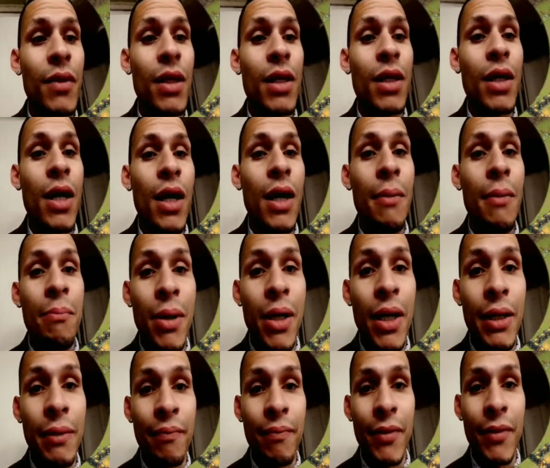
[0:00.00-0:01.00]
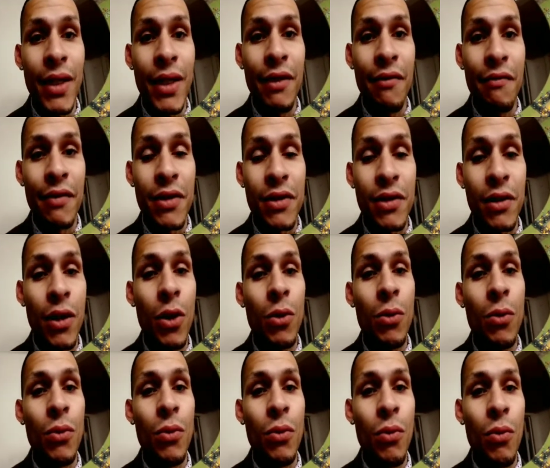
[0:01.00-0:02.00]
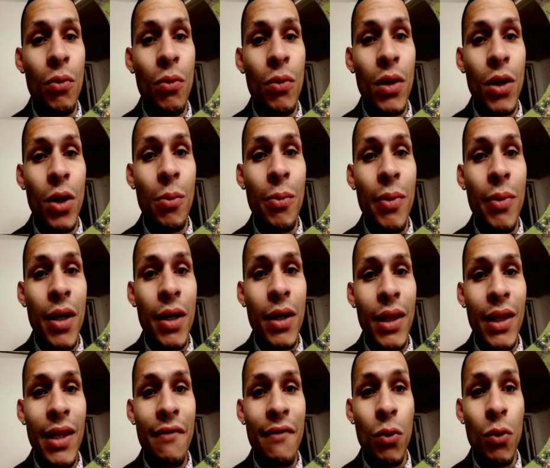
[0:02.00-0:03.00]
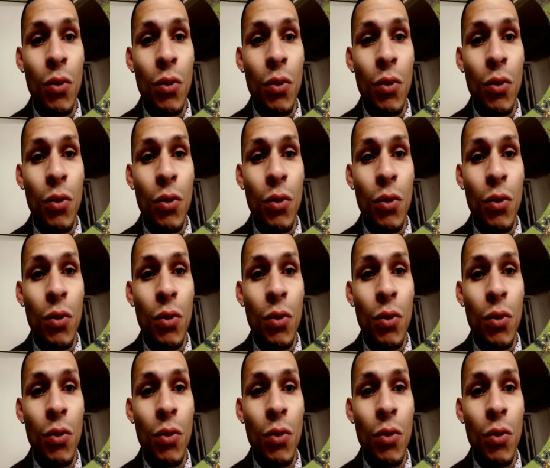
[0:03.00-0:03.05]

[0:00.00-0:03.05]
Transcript: But if it's low level walls,